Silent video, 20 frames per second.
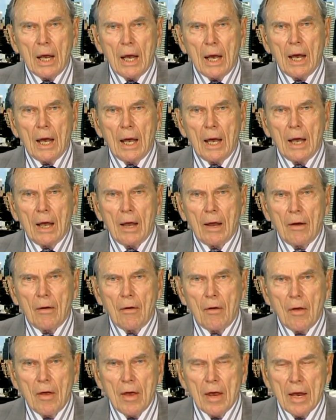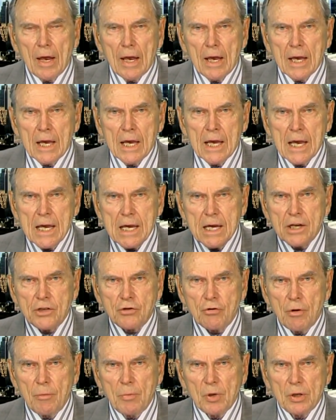Uh, he
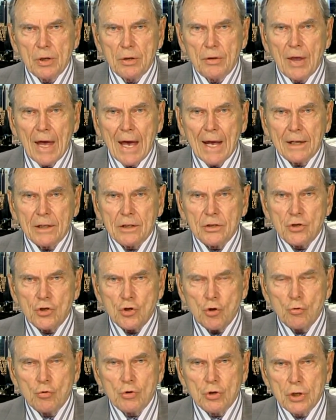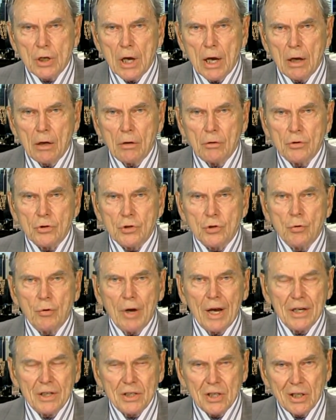attributed that shoot down to
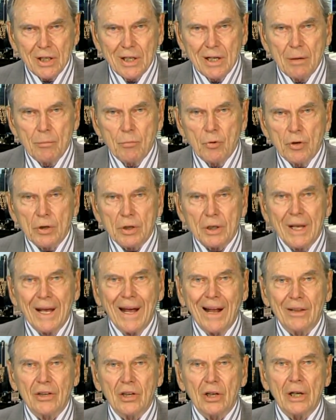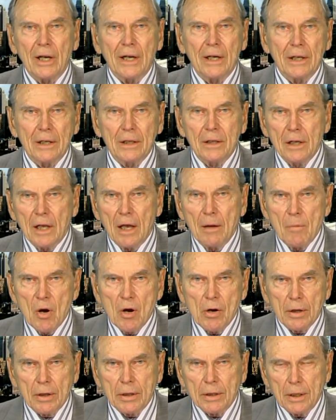a deliberate, calculated
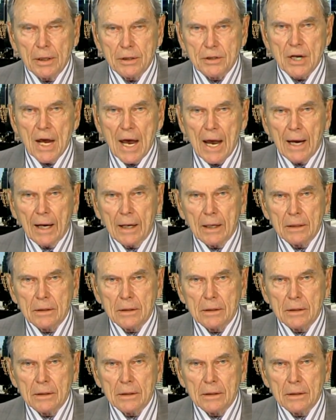American attack.